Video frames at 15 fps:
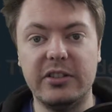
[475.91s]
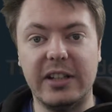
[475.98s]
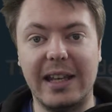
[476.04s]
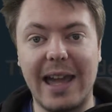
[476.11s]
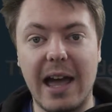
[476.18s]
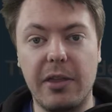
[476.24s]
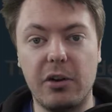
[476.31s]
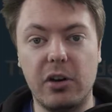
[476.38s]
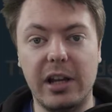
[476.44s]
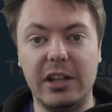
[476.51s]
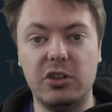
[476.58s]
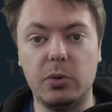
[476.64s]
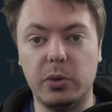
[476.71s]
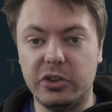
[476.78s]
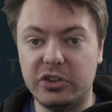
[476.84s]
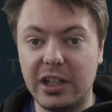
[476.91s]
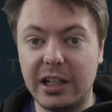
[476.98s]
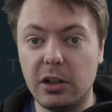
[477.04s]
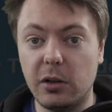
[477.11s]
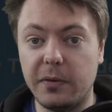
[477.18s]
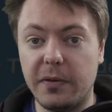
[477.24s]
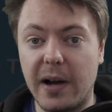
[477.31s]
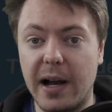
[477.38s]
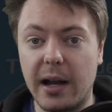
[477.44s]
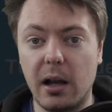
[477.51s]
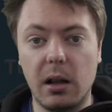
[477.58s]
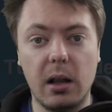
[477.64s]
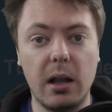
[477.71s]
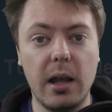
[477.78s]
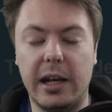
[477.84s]
together into a single
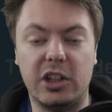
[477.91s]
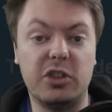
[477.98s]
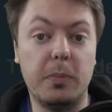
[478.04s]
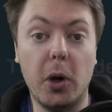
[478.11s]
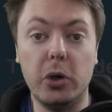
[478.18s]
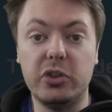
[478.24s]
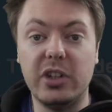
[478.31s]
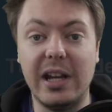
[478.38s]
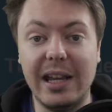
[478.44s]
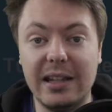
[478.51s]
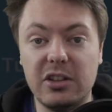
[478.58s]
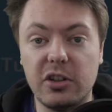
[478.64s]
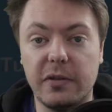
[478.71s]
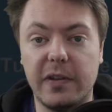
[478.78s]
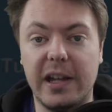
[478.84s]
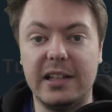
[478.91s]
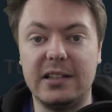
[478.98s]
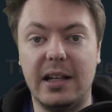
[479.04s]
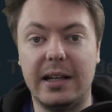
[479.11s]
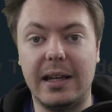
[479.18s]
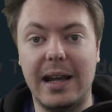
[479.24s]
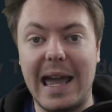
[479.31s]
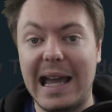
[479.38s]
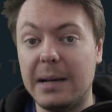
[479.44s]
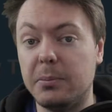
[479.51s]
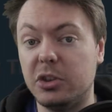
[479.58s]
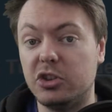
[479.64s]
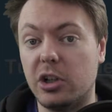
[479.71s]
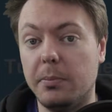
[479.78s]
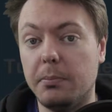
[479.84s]
file and expose an interface like an
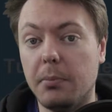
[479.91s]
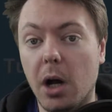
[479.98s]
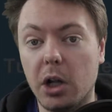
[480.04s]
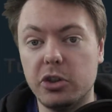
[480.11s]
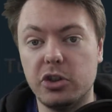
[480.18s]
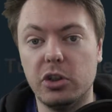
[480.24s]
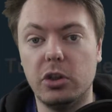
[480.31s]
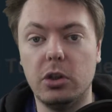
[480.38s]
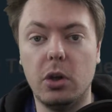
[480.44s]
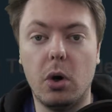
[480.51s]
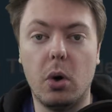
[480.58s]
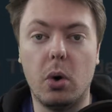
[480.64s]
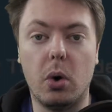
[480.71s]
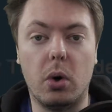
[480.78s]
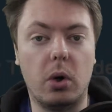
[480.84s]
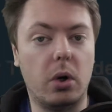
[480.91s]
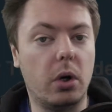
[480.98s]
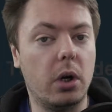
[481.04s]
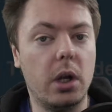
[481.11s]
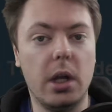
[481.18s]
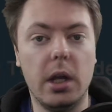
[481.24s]
ECMAScript module or